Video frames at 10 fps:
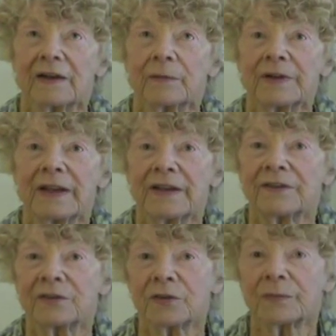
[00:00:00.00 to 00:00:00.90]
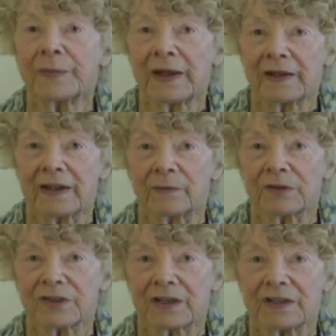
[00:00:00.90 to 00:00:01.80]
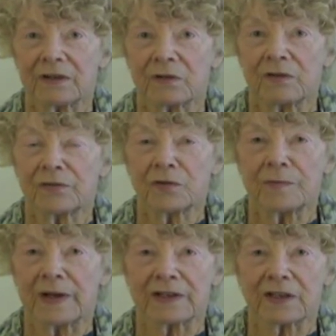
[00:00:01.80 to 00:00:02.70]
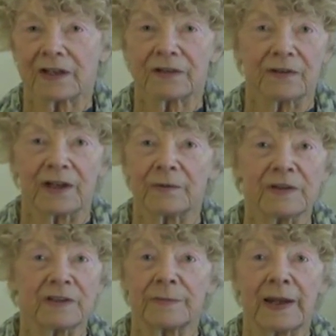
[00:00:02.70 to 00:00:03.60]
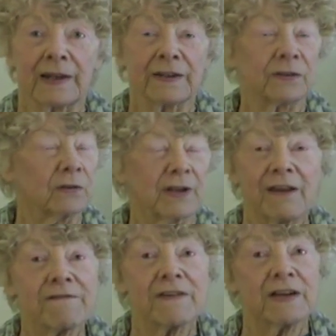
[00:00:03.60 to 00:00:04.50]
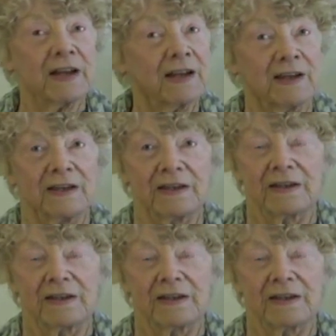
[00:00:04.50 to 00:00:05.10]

when I took ballet, which I did all through my childhood, I went to ballet school every day.